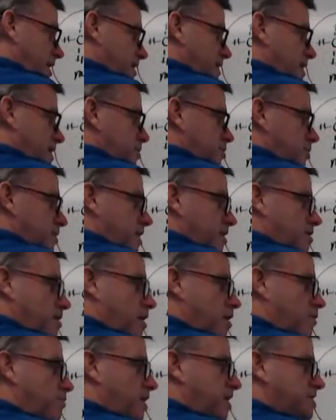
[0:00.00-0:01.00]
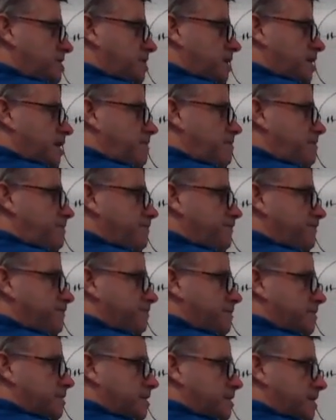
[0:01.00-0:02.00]
These are getting all busted up.
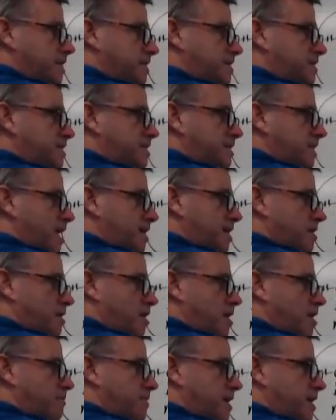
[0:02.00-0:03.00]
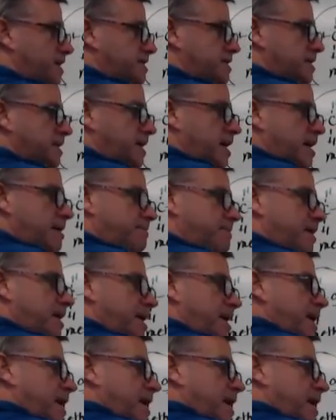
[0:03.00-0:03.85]
This is getting all busted up.